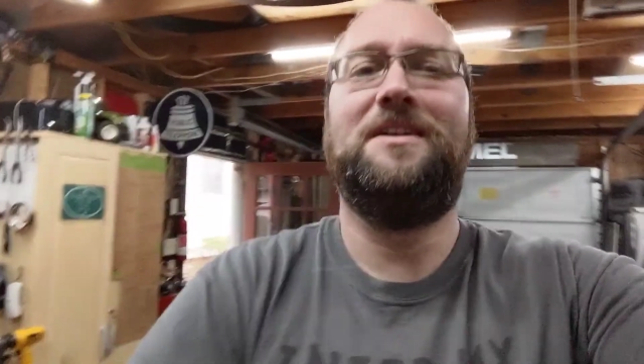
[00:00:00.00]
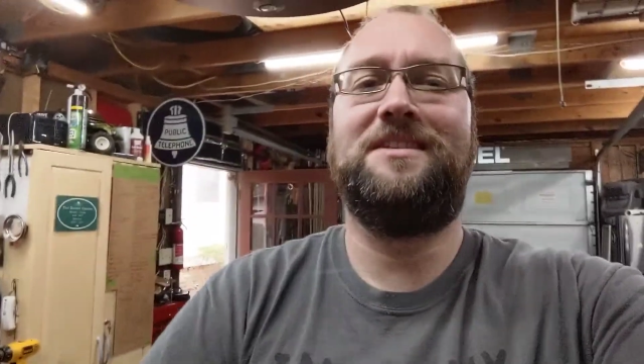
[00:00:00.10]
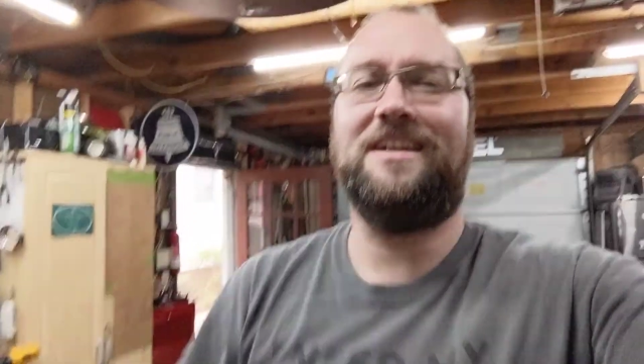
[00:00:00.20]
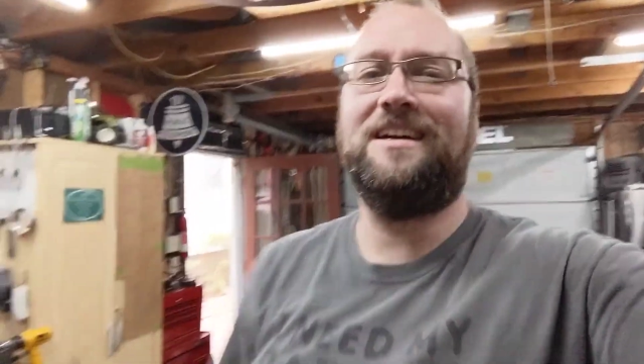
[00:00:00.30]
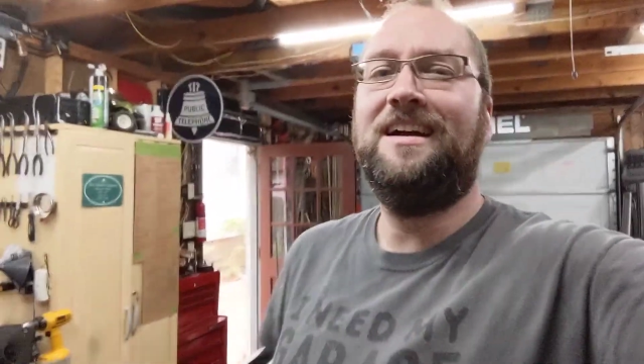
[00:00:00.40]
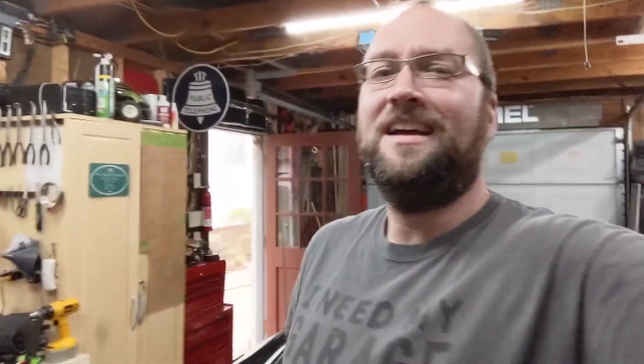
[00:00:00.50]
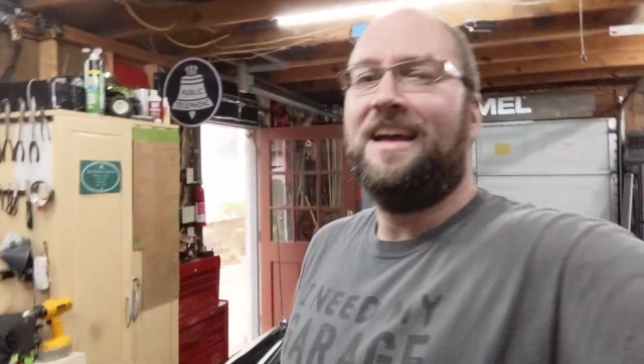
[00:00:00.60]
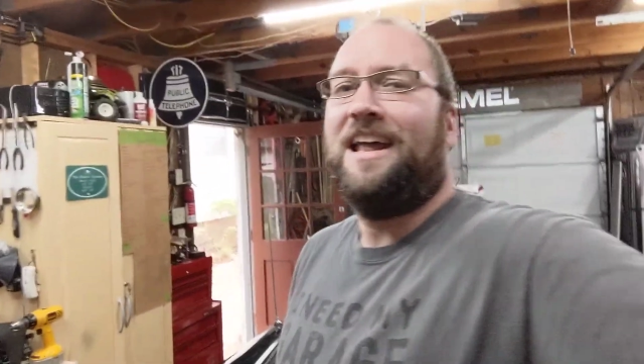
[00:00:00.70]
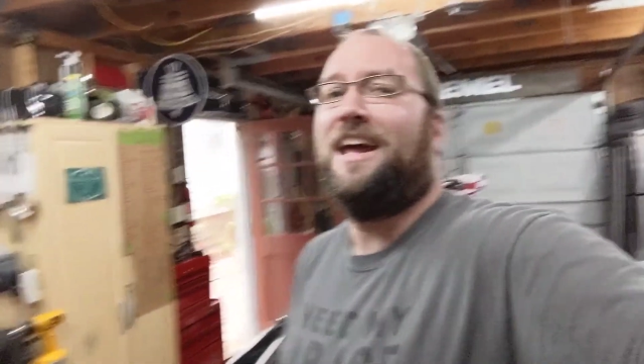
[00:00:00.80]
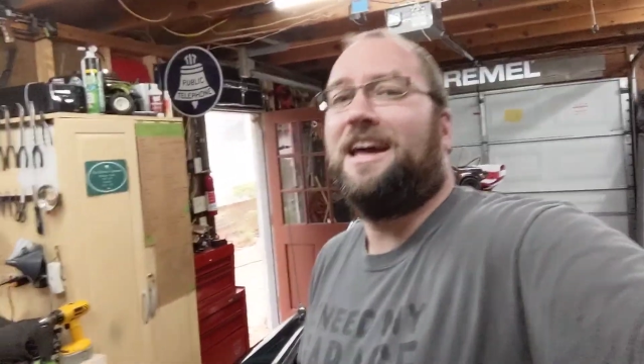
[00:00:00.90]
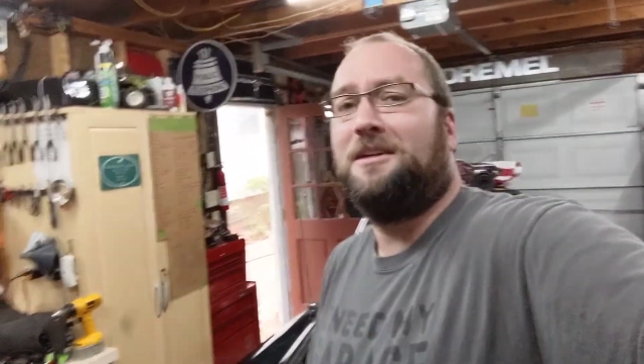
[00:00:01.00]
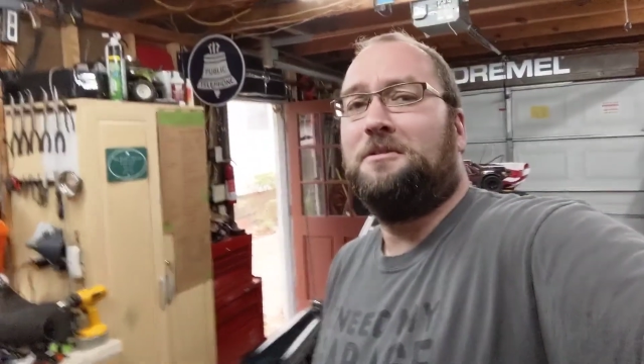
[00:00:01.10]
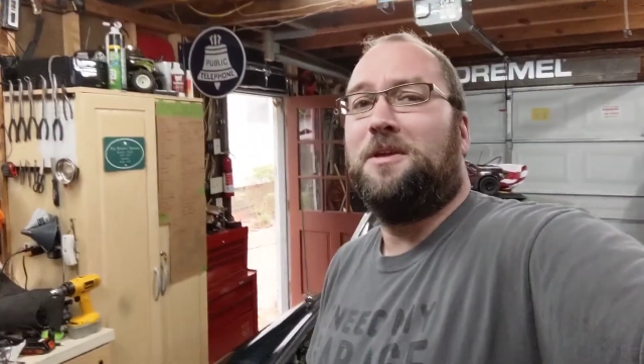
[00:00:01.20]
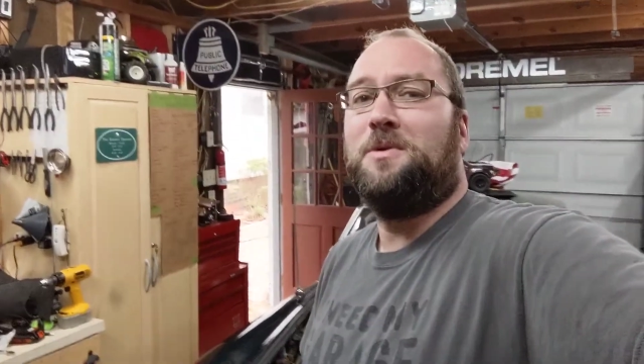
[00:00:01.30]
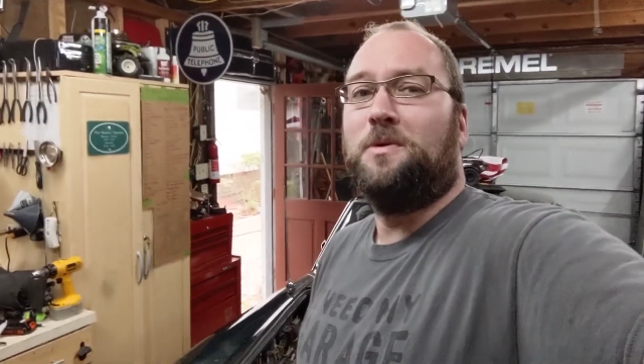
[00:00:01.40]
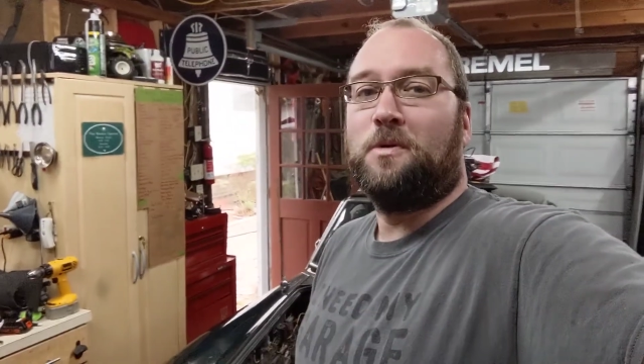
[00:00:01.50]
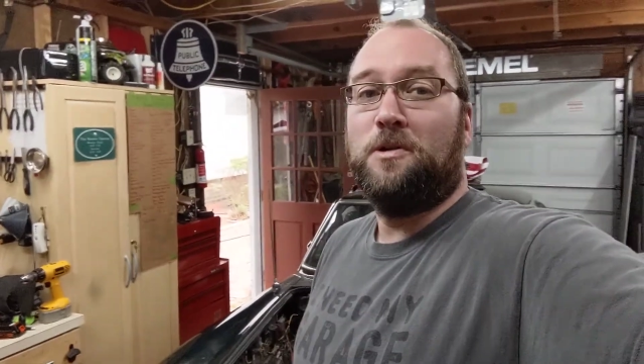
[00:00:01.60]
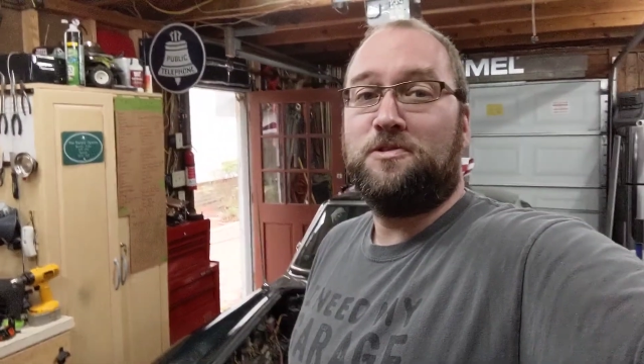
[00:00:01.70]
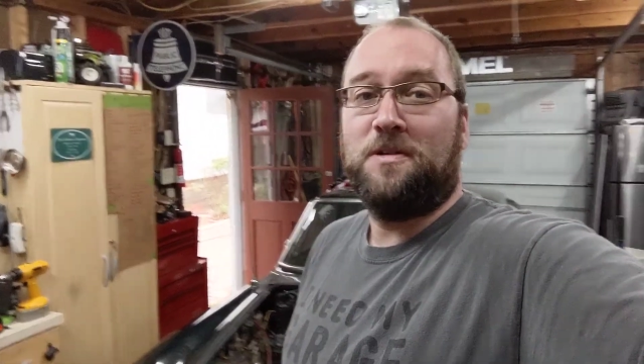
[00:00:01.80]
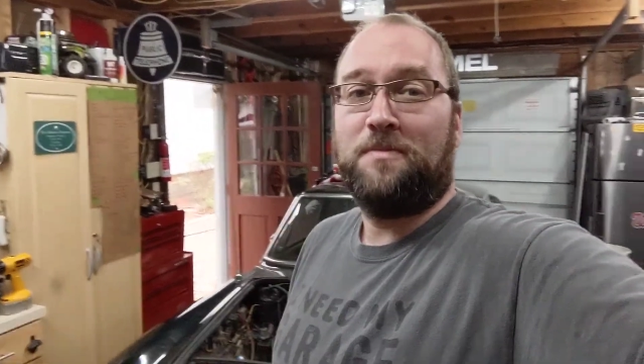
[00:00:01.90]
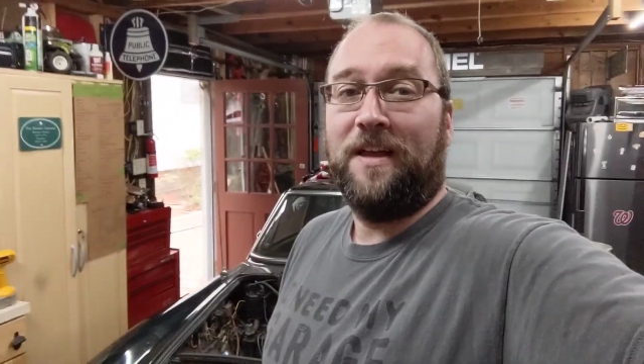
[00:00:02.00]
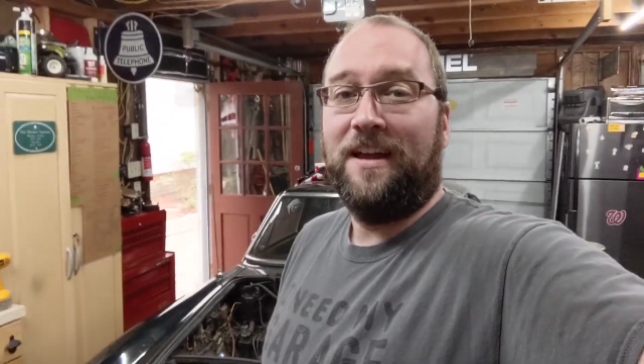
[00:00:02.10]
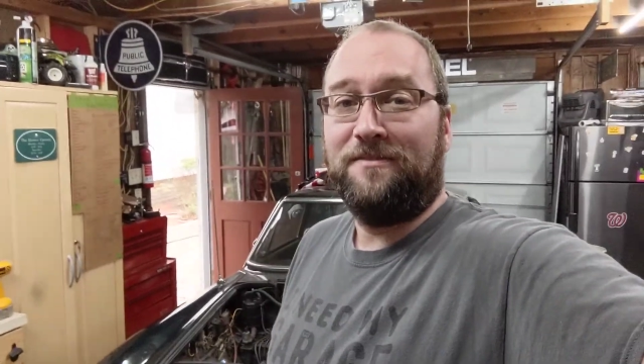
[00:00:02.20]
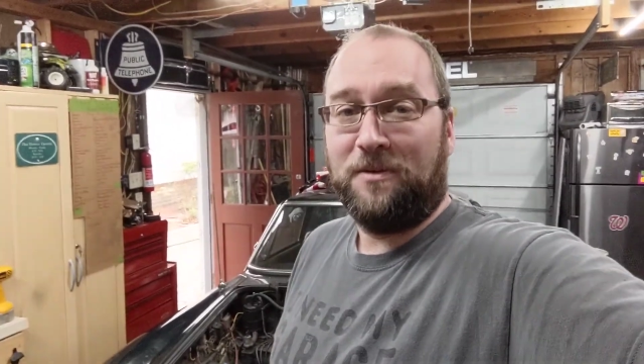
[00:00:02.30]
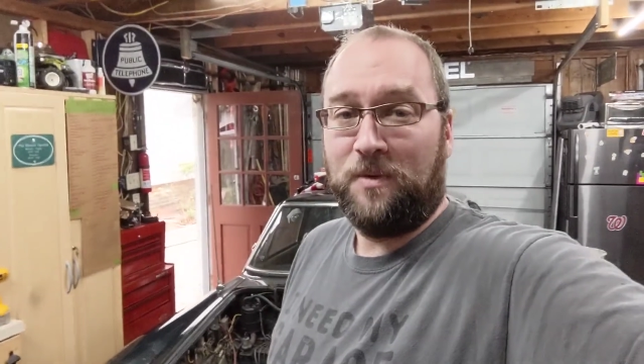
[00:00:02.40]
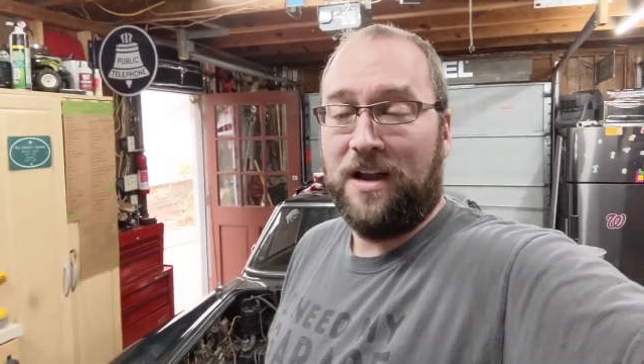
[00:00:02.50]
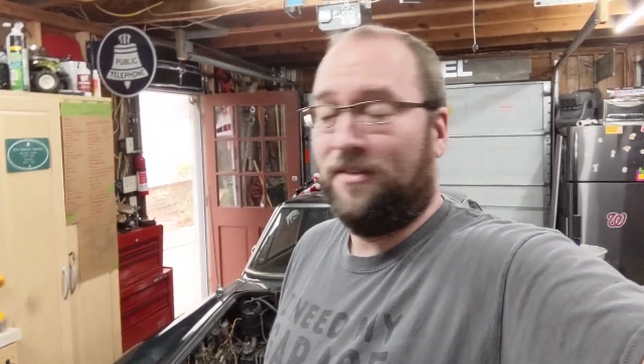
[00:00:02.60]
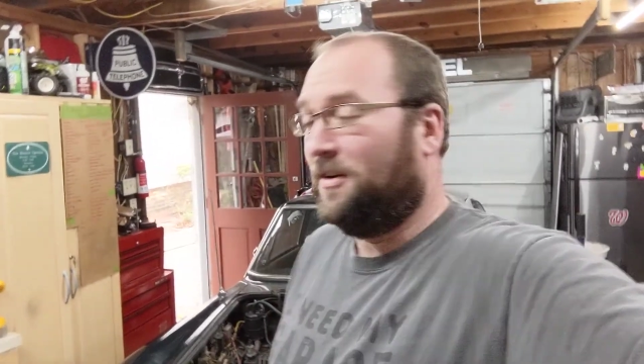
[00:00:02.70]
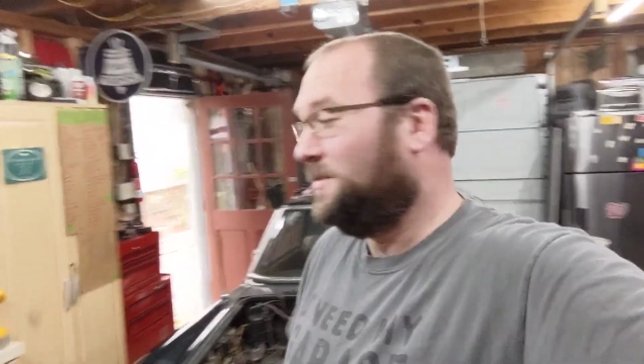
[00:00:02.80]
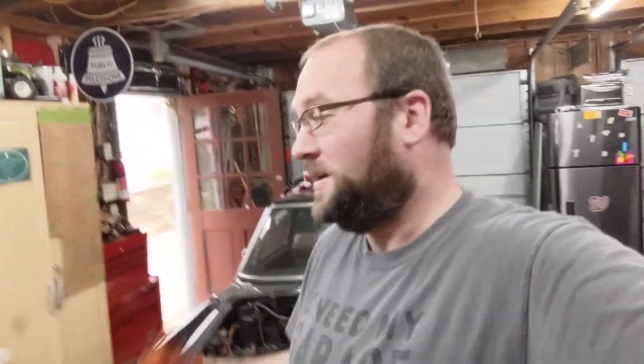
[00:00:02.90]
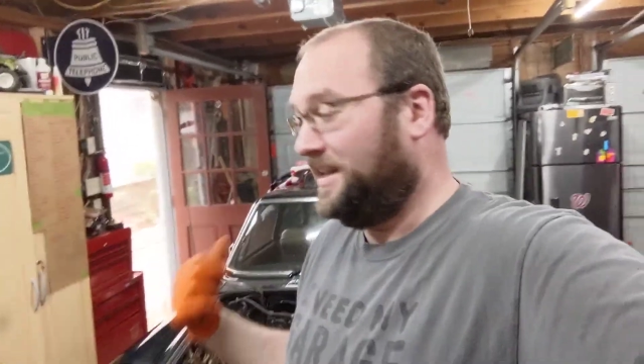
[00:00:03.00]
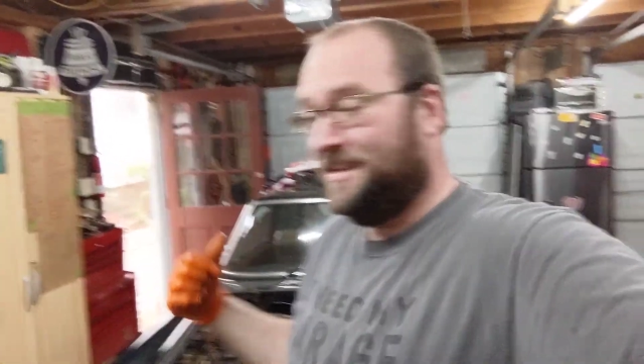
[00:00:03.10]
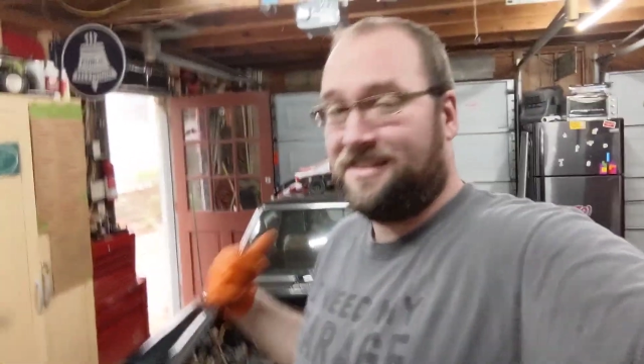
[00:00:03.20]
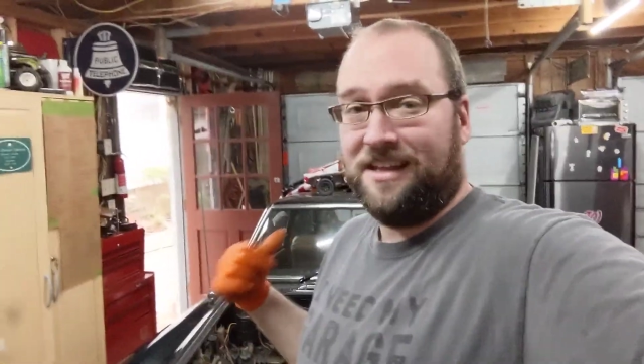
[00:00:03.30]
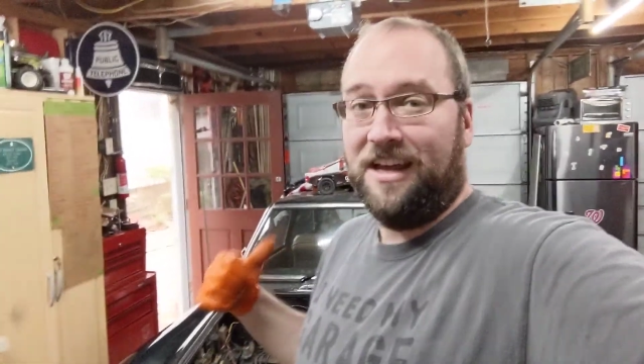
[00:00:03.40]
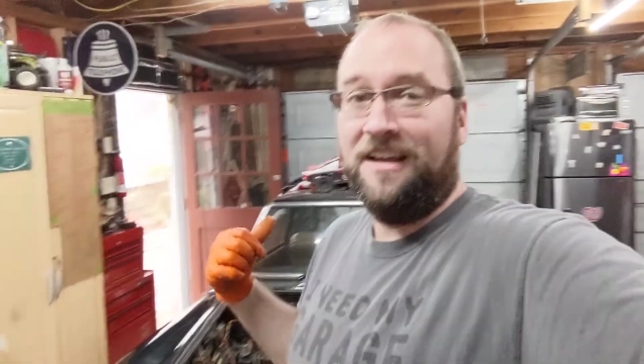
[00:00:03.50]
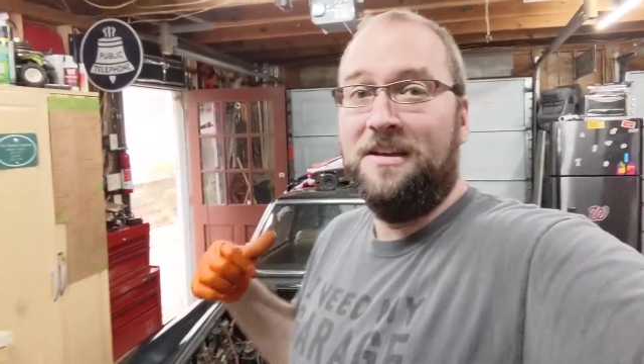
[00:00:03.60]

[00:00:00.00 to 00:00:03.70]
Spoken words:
and I got a really cool road trip plan for whenever we get this thing